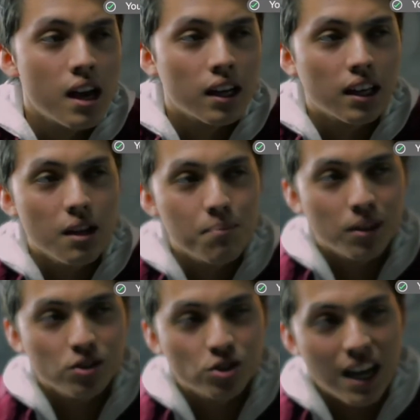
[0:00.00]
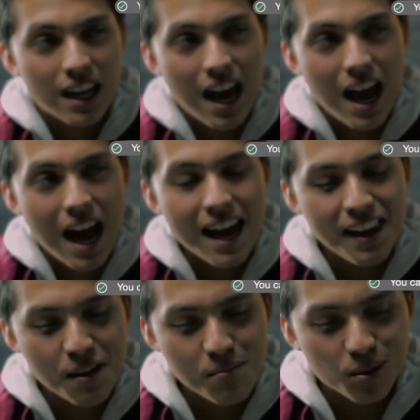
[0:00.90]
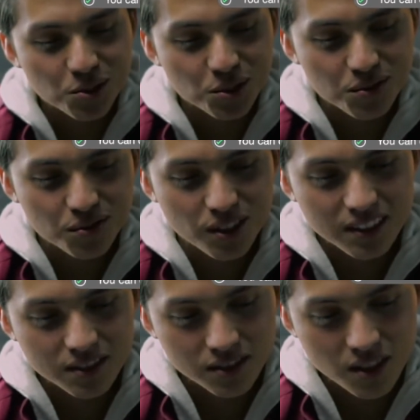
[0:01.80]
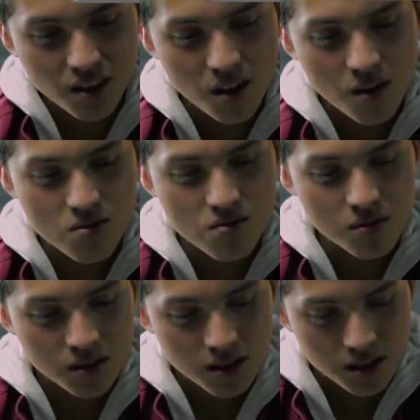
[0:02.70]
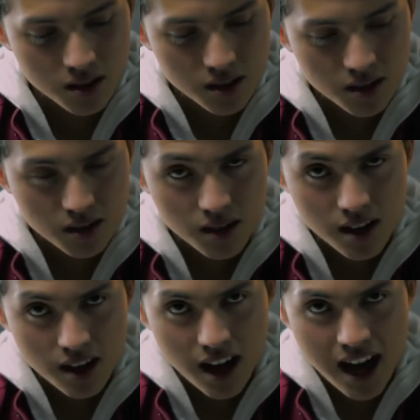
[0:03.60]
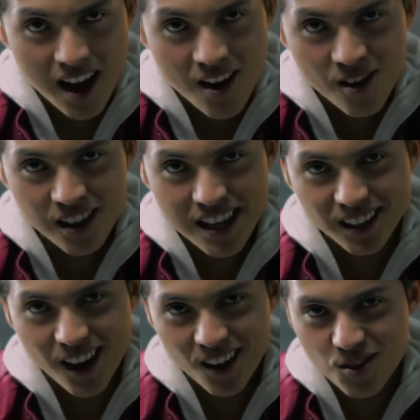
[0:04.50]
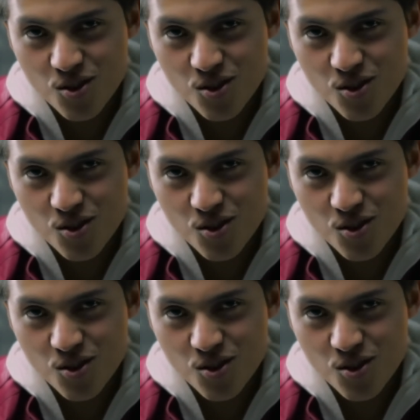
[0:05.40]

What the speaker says: everyone after that will be even more than your hourly rate. Now, some of the